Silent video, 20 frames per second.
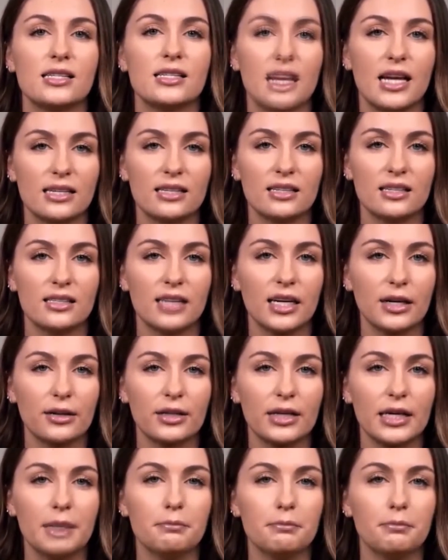
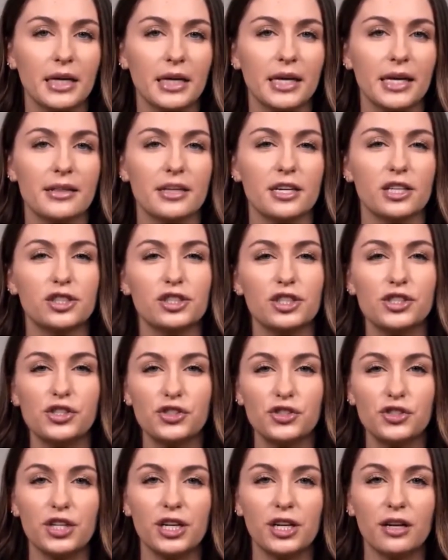necessarily mean that she's
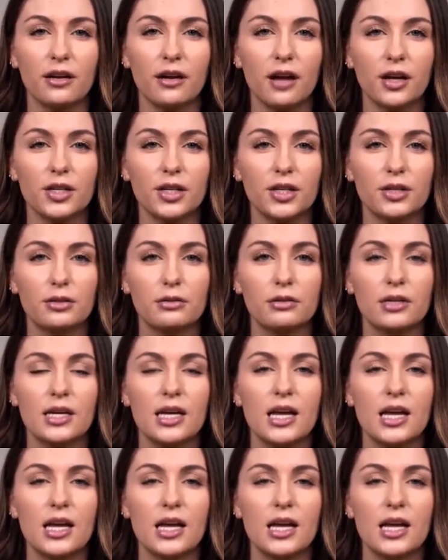cheating on you.